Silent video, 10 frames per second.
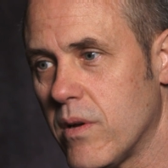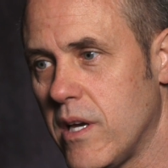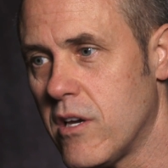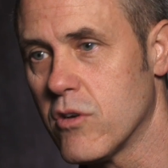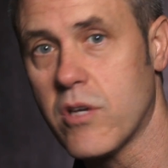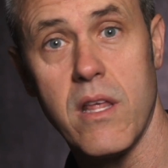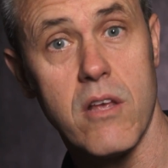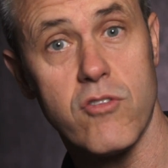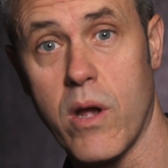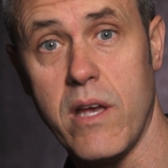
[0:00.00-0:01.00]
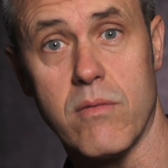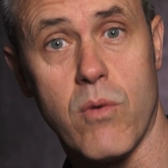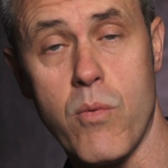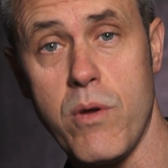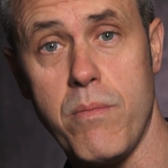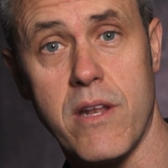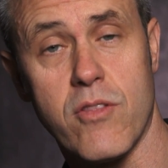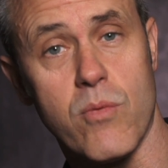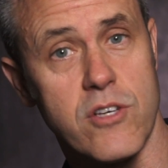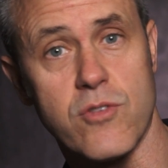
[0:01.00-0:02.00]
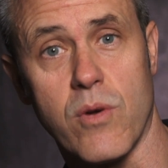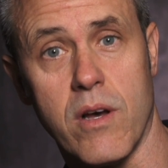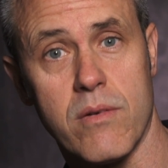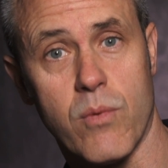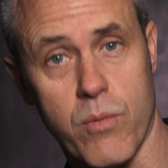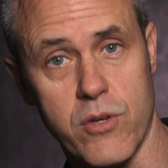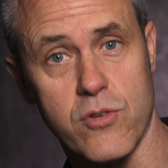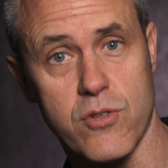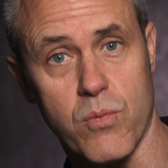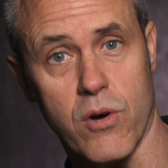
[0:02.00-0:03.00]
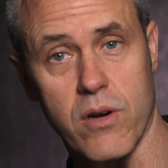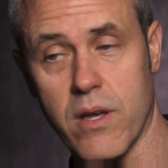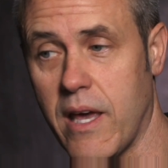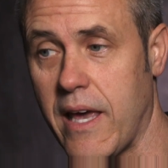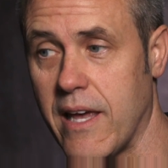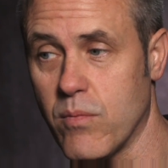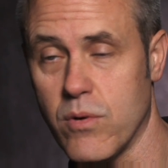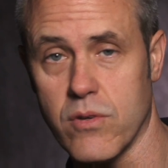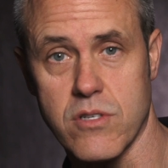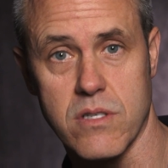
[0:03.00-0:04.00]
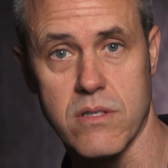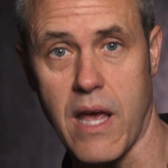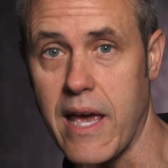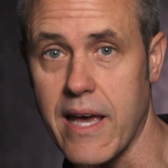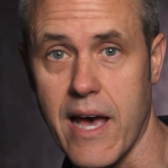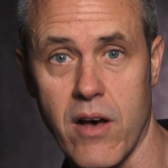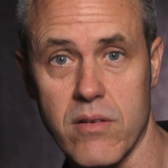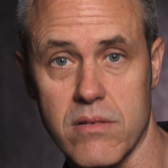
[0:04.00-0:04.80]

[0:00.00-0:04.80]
He goes, hey, that's great. Why don't we meet at the restaurant where we used to work and we'll just hang out.